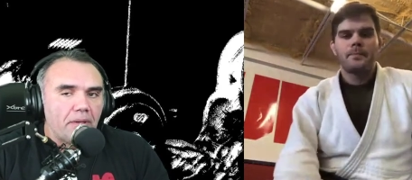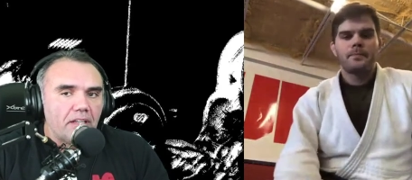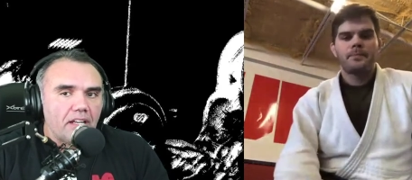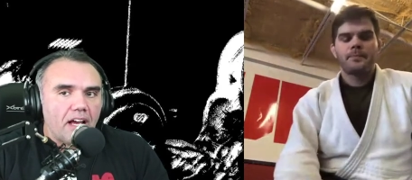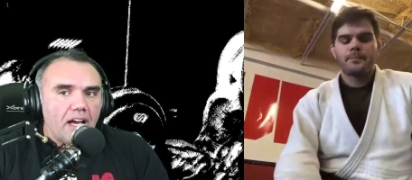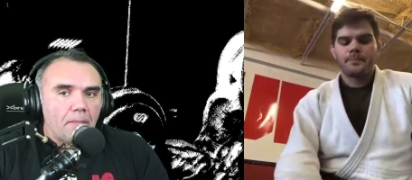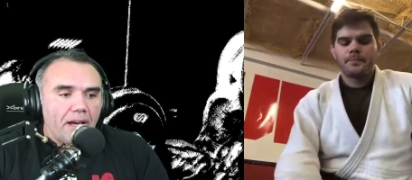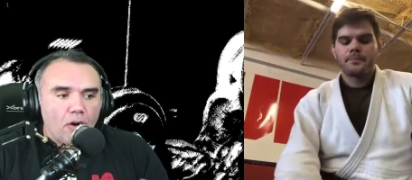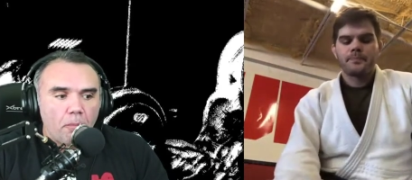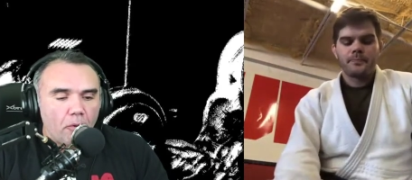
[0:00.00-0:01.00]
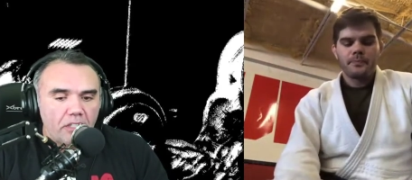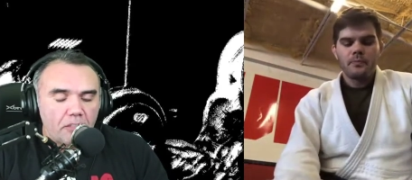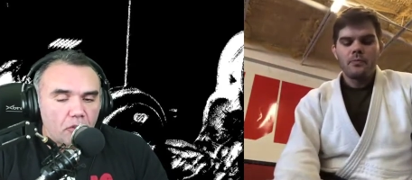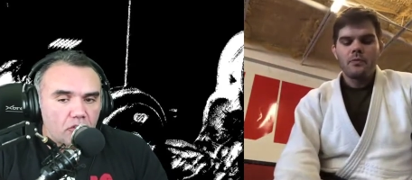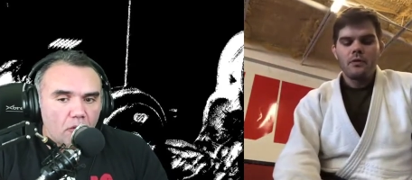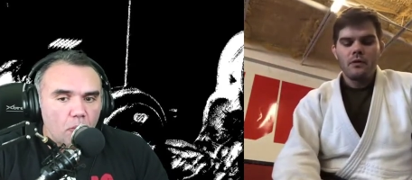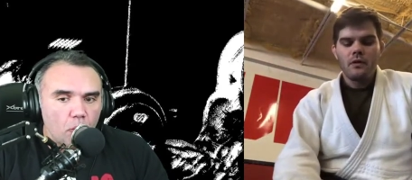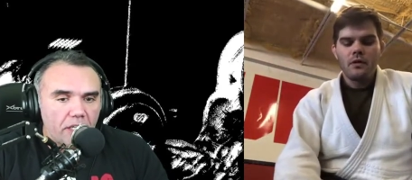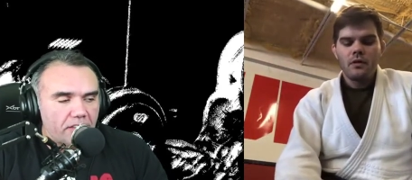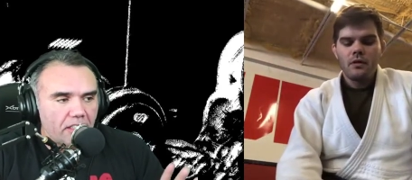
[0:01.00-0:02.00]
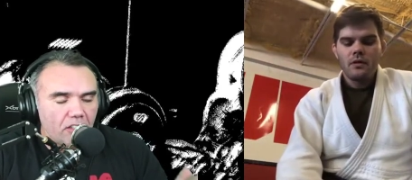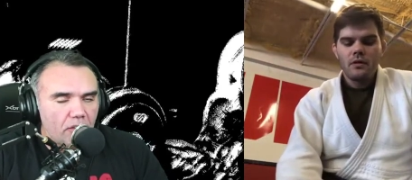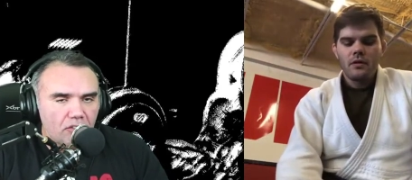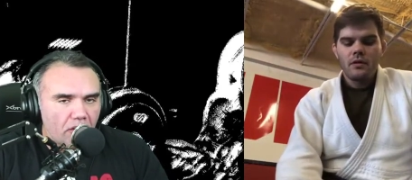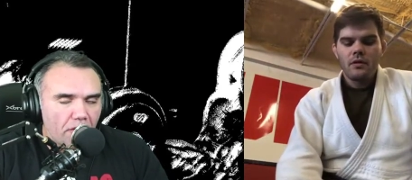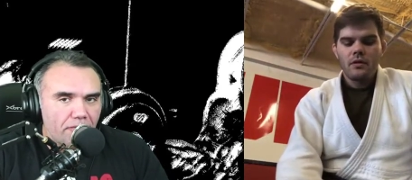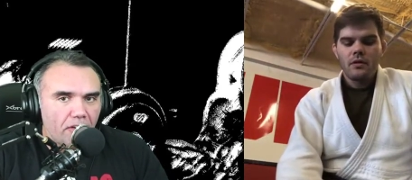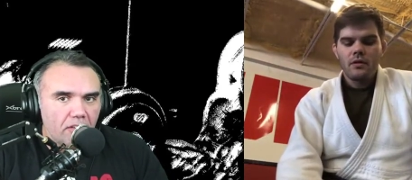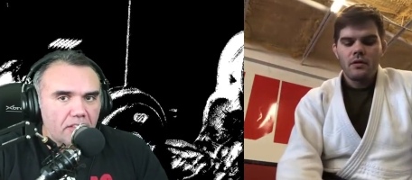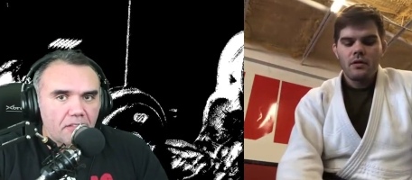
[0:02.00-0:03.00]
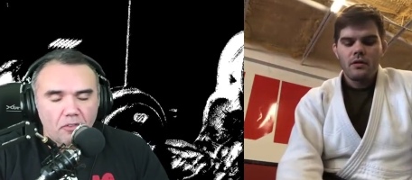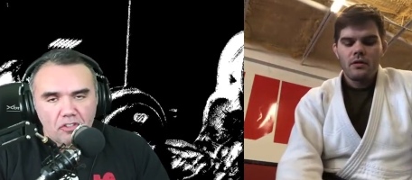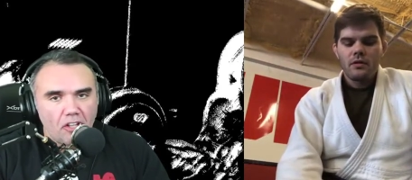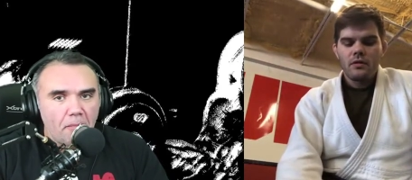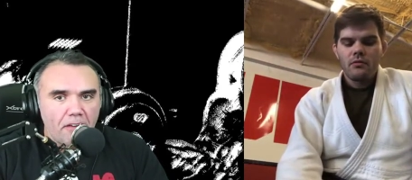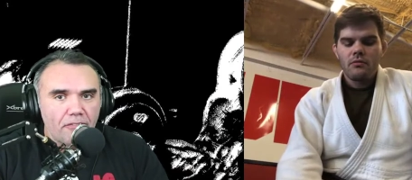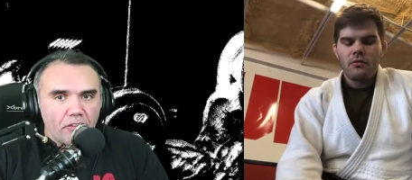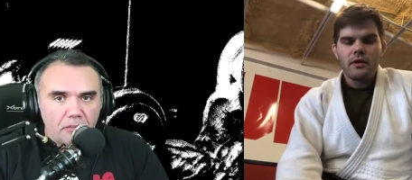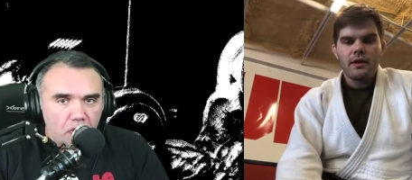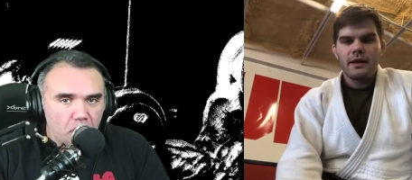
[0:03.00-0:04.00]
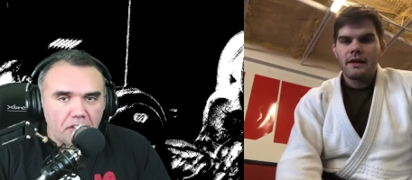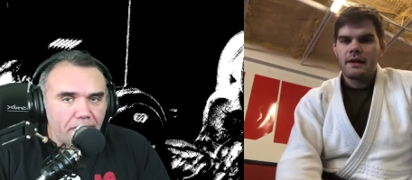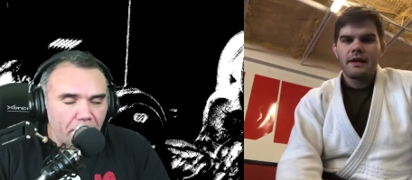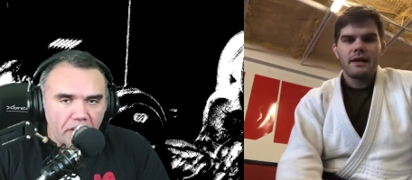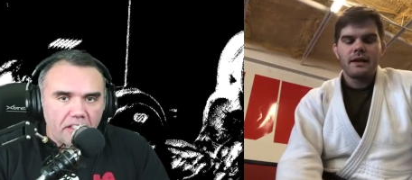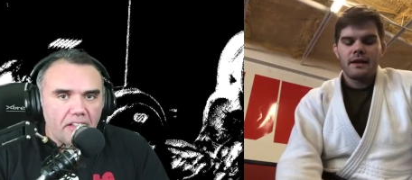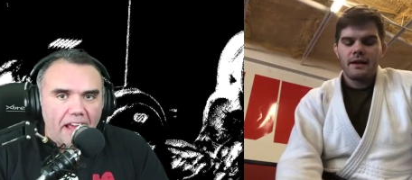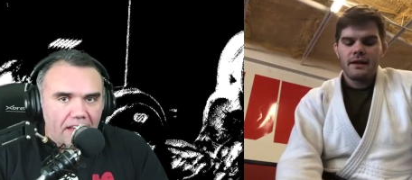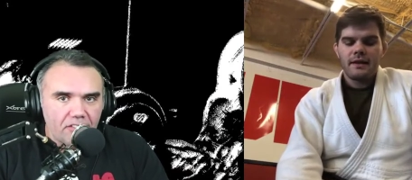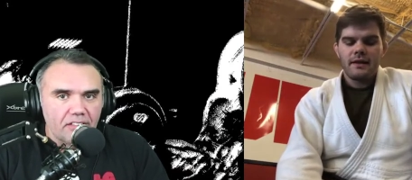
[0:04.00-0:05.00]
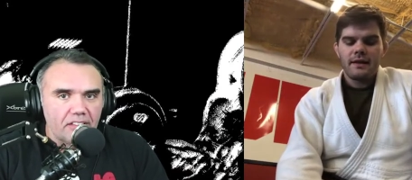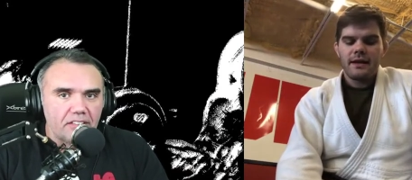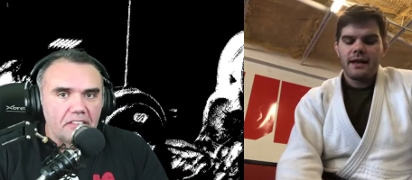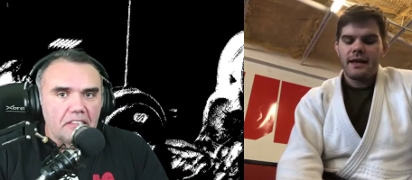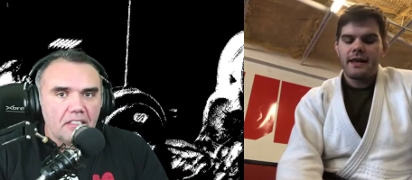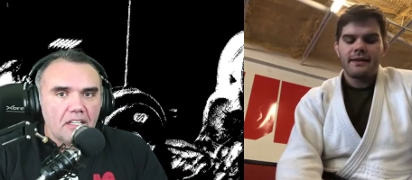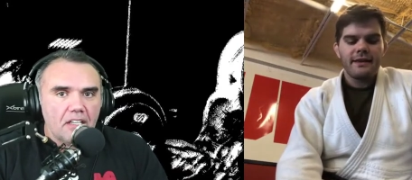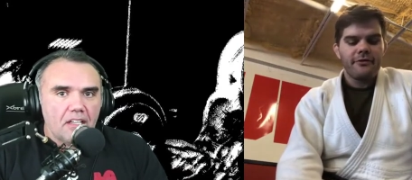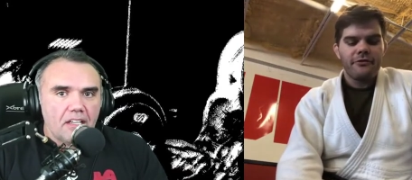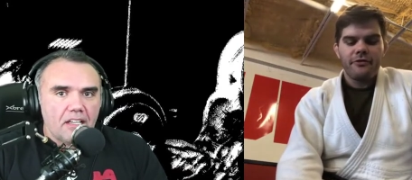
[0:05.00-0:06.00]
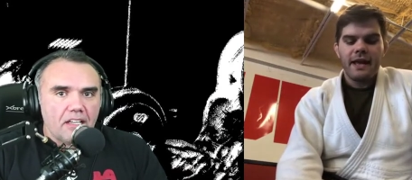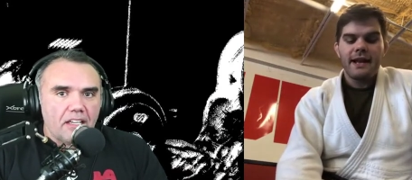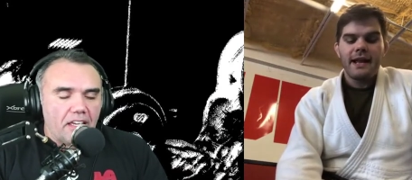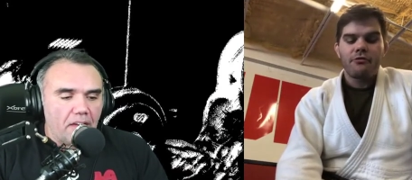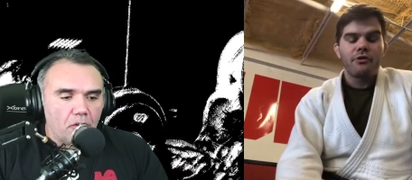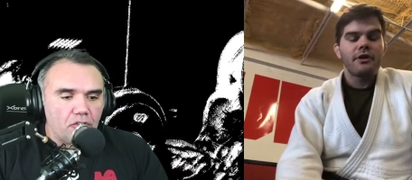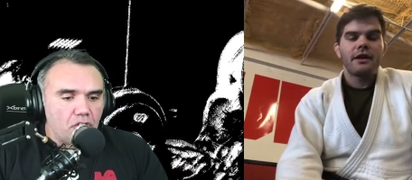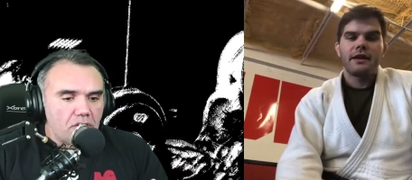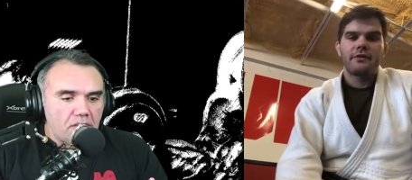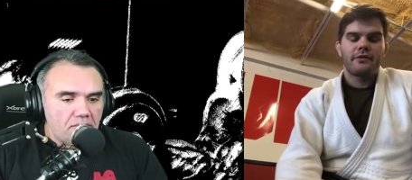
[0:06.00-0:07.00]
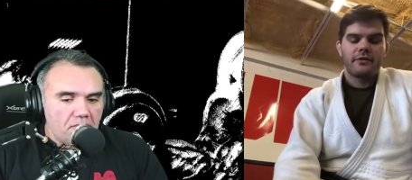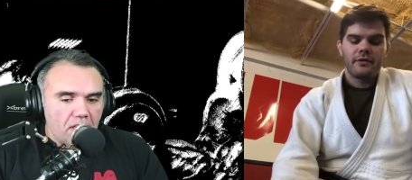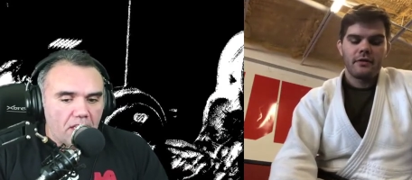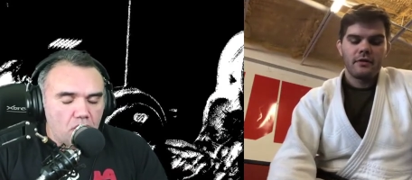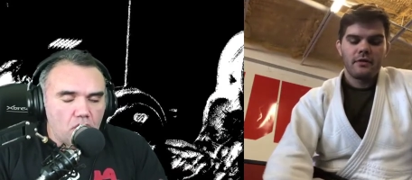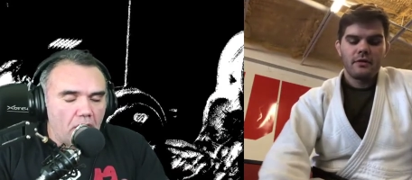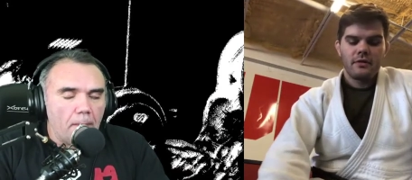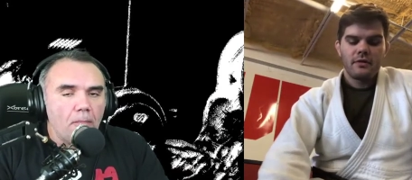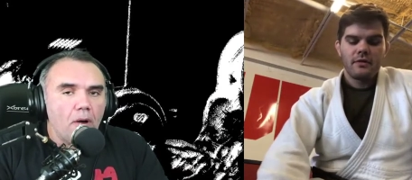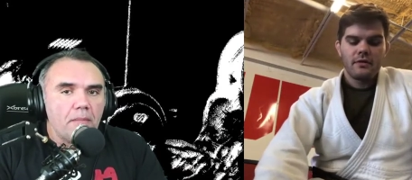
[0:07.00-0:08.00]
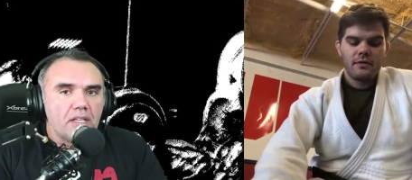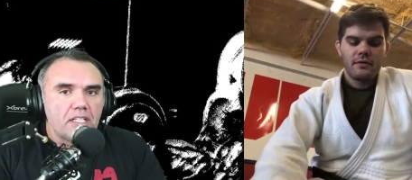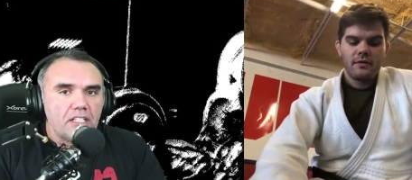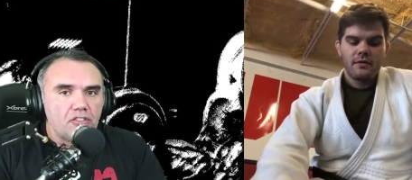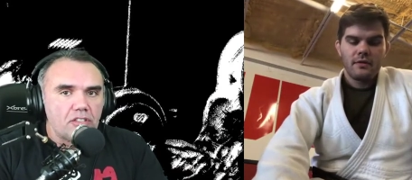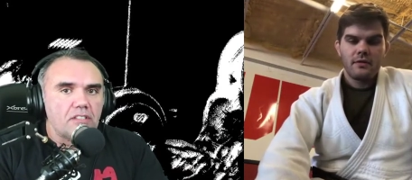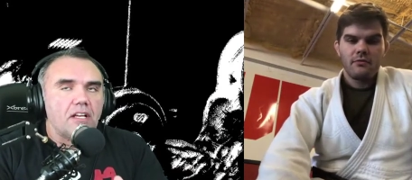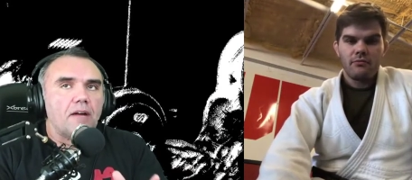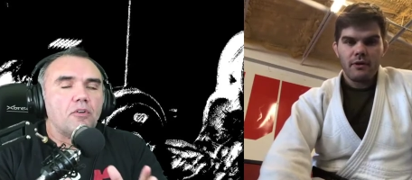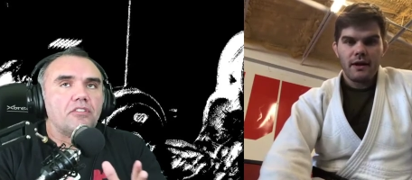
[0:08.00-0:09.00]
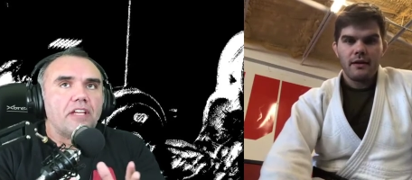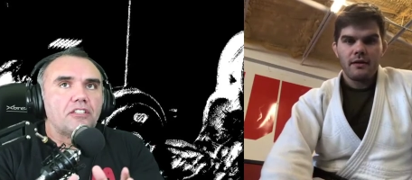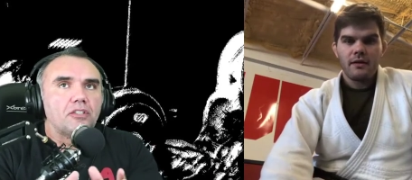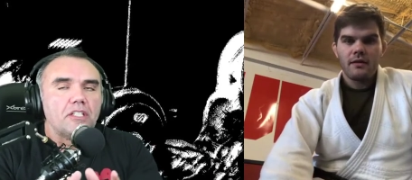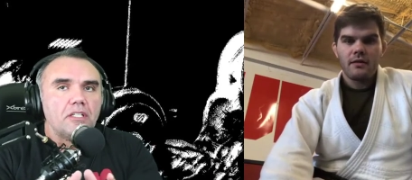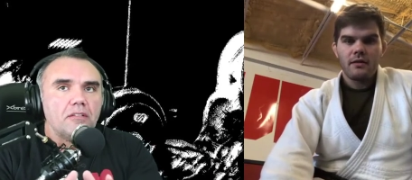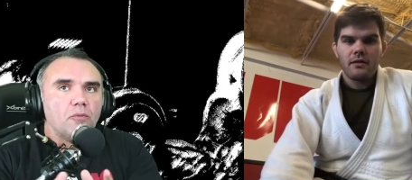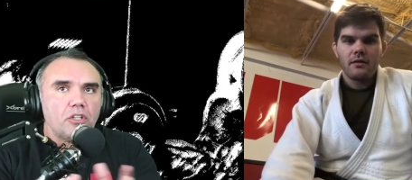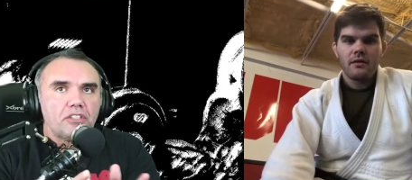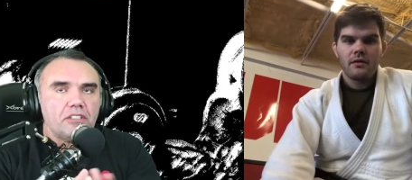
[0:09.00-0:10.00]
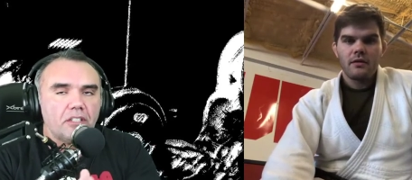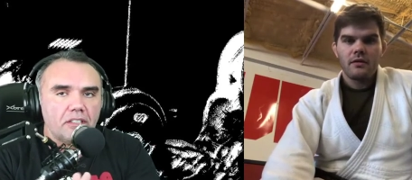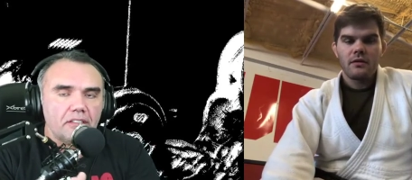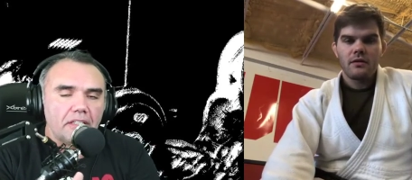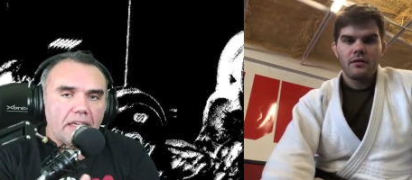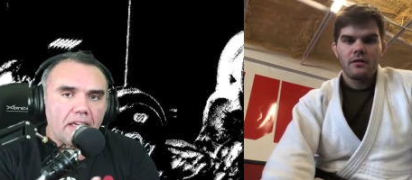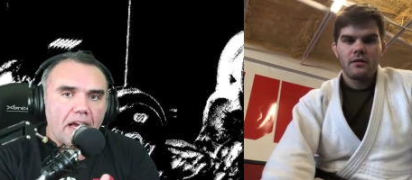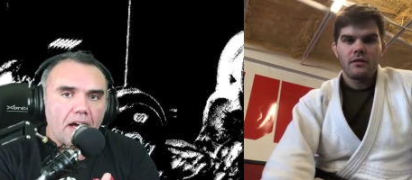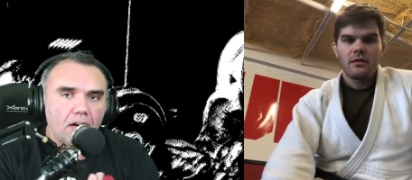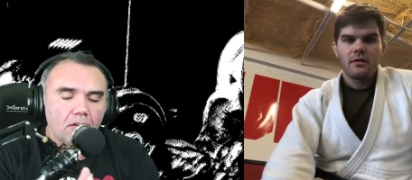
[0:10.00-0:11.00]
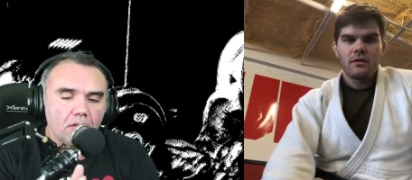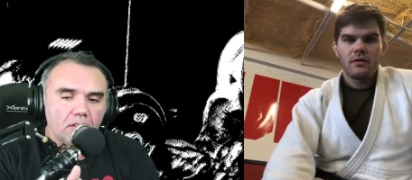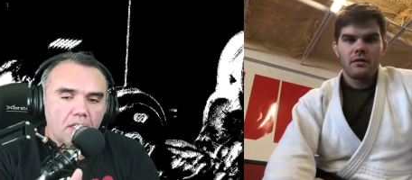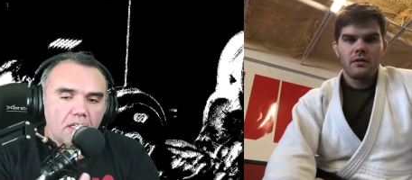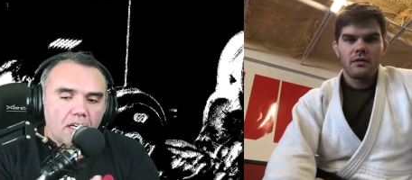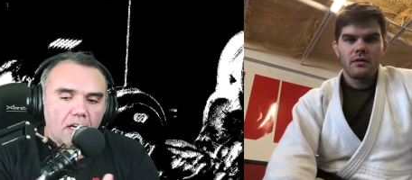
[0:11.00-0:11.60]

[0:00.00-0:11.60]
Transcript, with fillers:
Speaker 1: uh, my opponent was all worried. I said, "No, it's not your fault. It was not my fault. It was just a freaking accident." You know, it, it,
Speaker 2: it, it was really just
Speaker 1: is. it's just a moment. It's just I was right. actually watching the other day how uh,